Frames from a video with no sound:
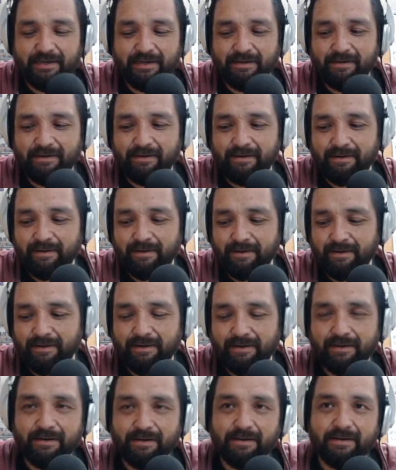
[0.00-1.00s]

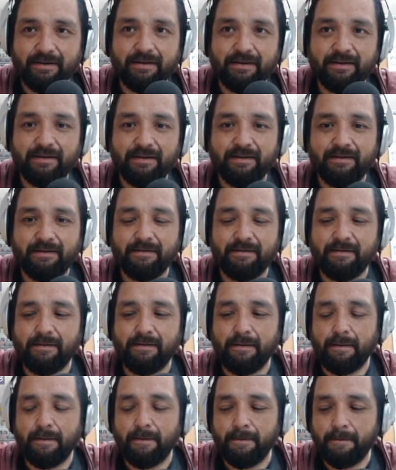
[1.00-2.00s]

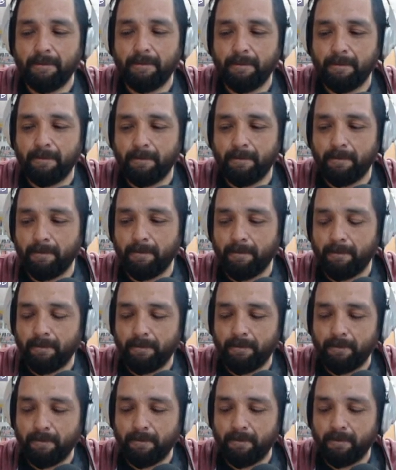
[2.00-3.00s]

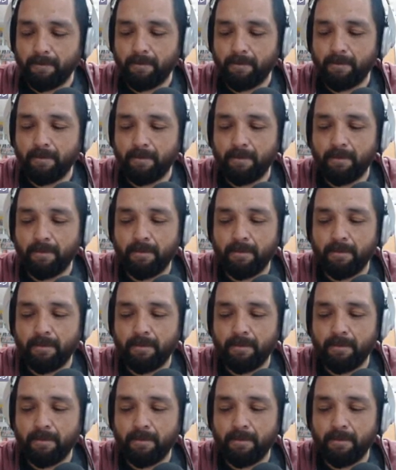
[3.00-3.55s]
The person shown says nothing.